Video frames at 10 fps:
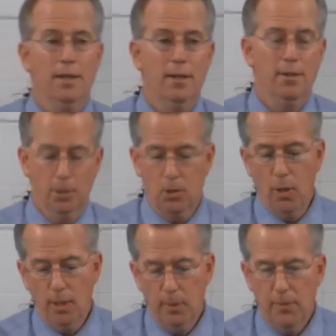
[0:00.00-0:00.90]
there's
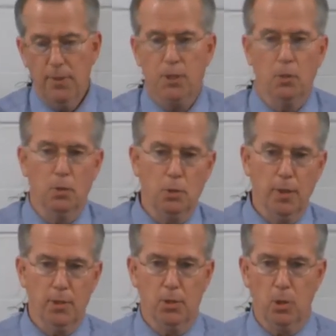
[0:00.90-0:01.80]
going to be division, which
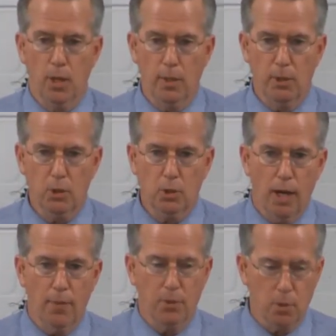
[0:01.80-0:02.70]
means there's going to be
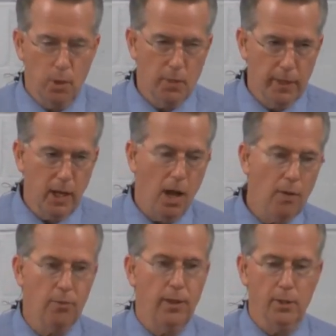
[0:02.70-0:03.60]
strife, there's going to be
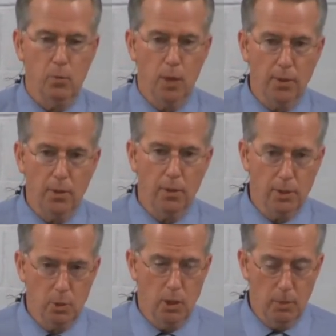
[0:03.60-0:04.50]
conflict, whether
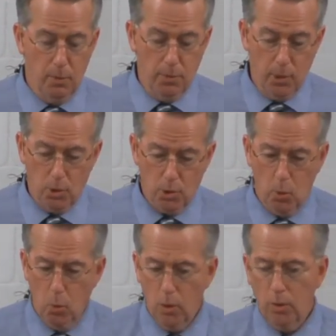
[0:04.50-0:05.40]
it's going to be with those in the
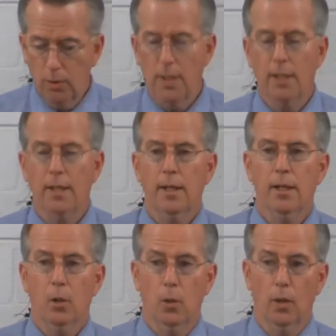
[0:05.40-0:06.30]
world
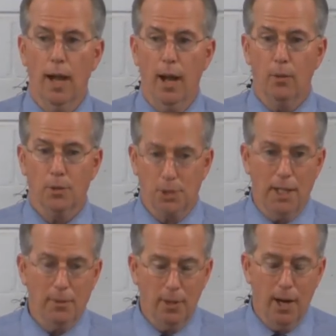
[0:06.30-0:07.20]
who are
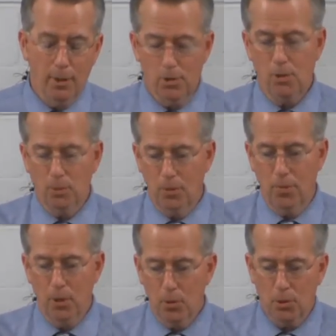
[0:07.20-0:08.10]
outside of our household or
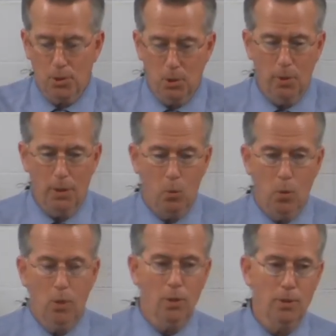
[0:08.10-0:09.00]
those who are in the
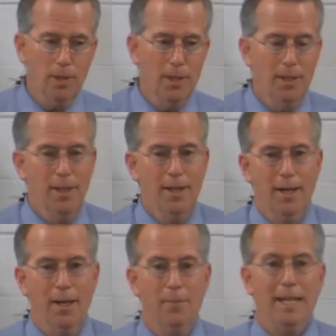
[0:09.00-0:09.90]
world
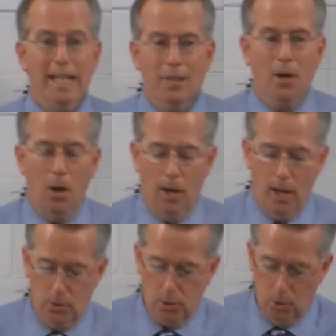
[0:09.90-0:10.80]
uh, in our
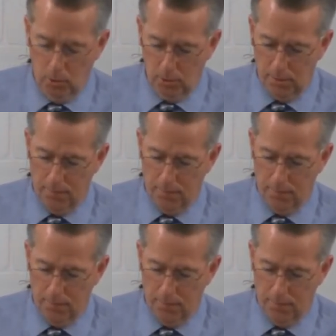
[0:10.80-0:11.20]
household.